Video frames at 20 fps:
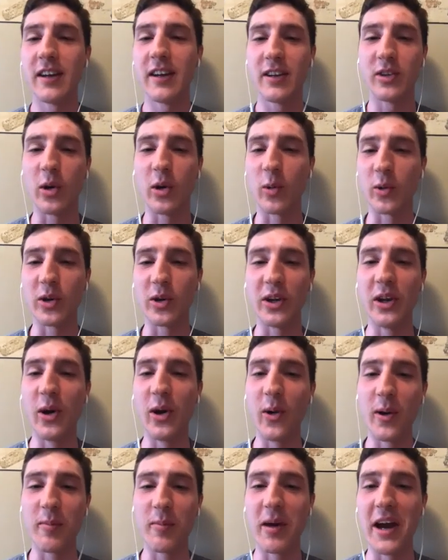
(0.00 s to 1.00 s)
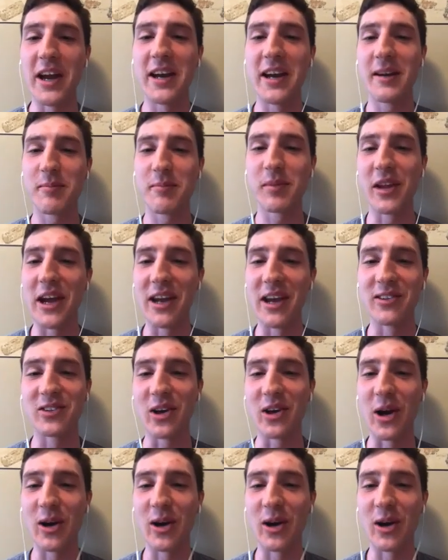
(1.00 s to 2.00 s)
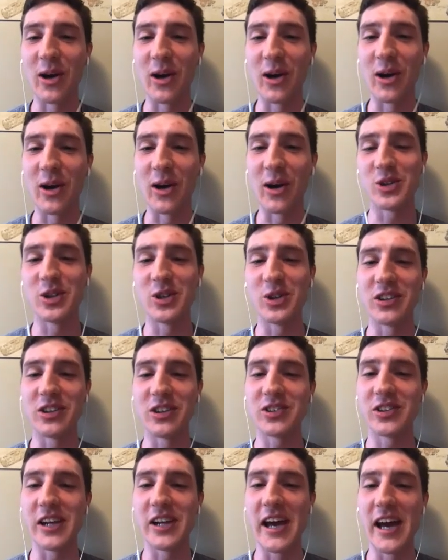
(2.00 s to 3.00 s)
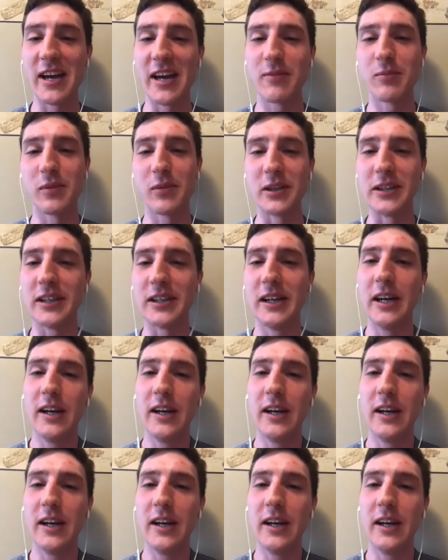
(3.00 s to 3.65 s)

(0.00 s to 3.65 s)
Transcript: Don't really know what my plans are for the future just yet, but